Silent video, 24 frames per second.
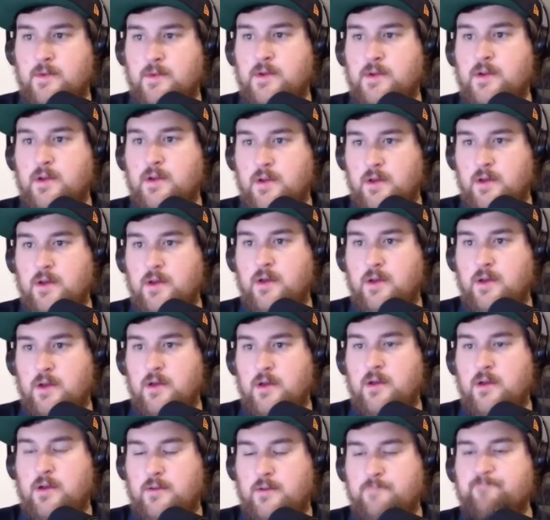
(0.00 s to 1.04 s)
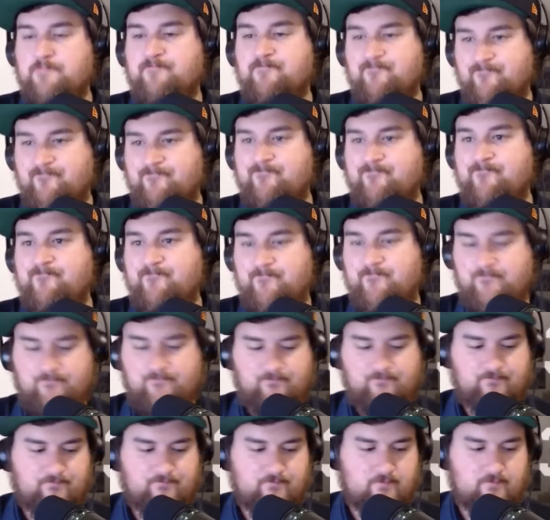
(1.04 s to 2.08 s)

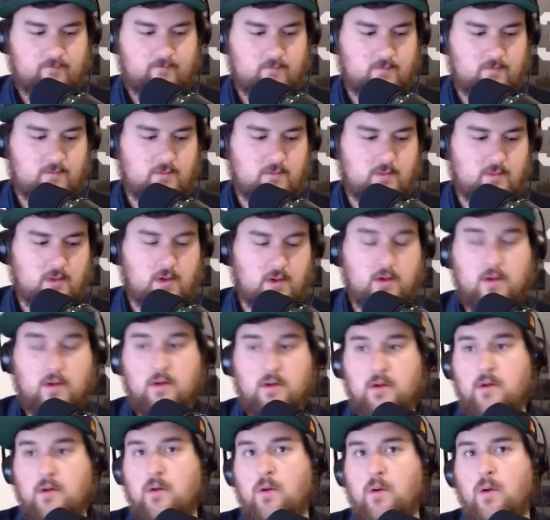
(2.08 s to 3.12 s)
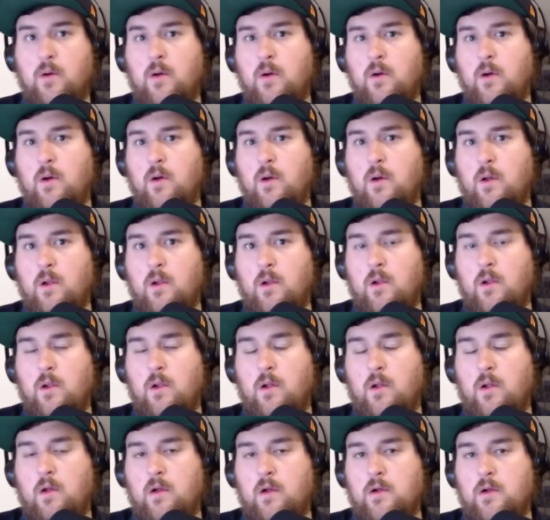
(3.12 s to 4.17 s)

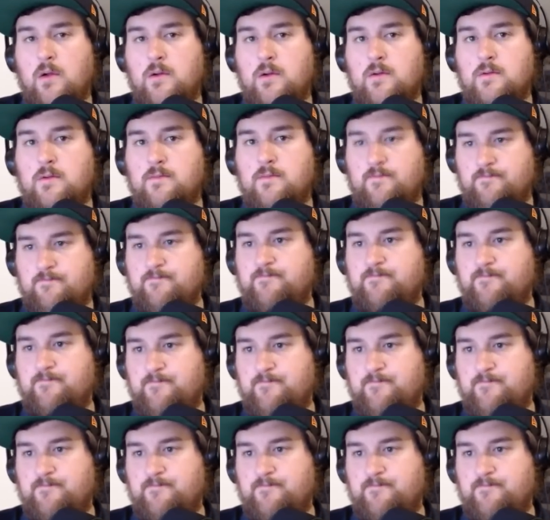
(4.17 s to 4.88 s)
[no speech]